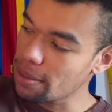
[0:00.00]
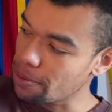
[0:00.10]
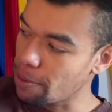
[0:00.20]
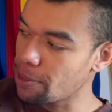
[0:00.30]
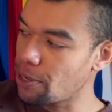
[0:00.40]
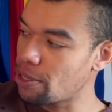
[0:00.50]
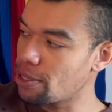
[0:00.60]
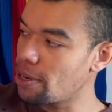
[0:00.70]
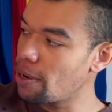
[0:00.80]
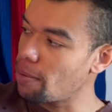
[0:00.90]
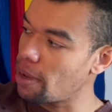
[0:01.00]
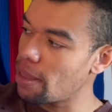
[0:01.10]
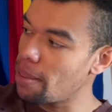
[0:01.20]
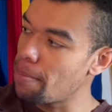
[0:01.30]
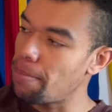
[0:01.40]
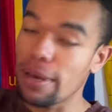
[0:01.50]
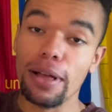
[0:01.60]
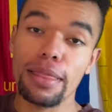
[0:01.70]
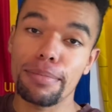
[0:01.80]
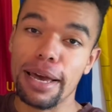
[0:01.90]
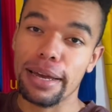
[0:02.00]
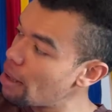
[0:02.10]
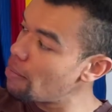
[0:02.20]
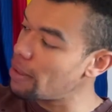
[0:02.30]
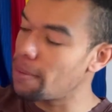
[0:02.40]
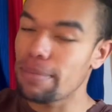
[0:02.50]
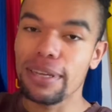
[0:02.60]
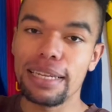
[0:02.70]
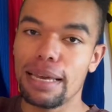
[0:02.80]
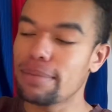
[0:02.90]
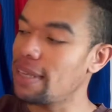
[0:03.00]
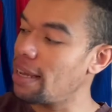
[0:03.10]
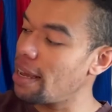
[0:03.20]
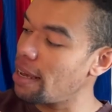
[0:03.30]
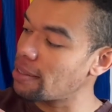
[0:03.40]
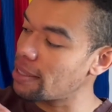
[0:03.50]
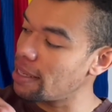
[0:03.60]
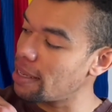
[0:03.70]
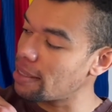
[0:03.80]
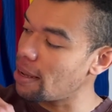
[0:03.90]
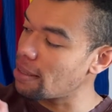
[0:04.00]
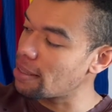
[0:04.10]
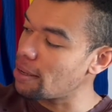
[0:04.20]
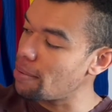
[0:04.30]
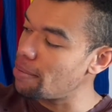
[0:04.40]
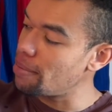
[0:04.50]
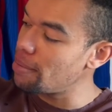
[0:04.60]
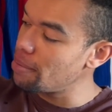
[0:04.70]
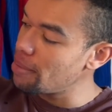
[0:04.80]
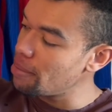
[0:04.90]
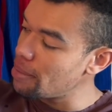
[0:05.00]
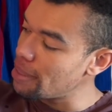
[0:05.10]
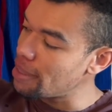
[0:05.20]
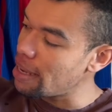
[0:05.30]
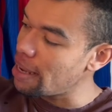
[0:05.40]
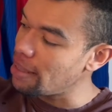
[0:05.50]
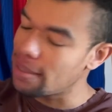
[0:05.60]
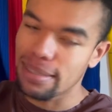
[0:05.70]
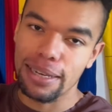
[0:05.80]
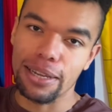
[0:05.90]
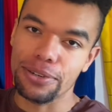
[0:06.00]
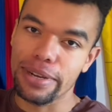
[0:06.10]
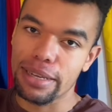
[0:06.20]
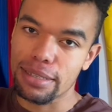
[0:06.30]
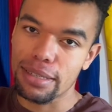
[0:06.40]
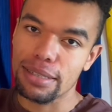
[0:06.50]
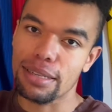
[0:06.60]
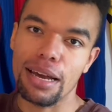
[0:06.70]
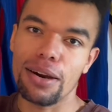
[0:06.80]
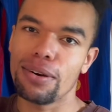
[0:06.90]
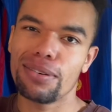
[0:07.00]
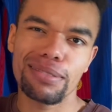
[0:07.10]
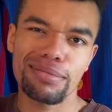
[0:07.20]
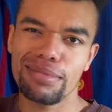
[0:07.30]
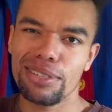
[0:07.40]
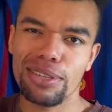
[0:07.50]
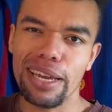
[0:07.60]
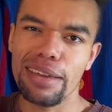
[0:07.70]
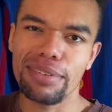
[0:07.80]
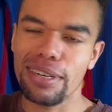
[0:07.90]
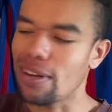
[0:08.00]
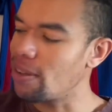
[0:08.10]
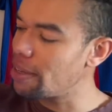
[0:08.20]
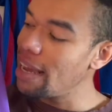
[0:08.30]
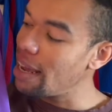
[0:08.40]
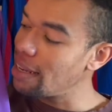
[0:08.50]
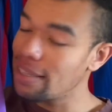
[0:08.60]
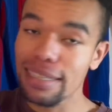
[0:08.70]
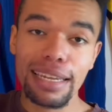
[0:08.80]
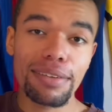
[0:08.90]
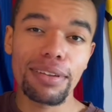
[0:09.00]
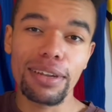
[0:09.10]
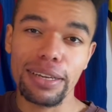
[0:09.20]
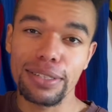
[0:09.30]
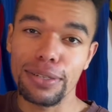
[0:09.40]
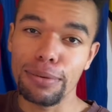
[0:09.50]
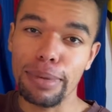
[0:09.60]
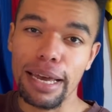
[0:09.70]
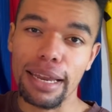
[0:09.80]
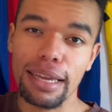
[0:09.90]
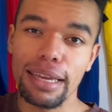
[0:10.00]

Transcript: Real Madrid shirt with Bill on the back, but the Bill name set actually has got some stains, decolorations, how should I even call it? And it doesn't even look too bad.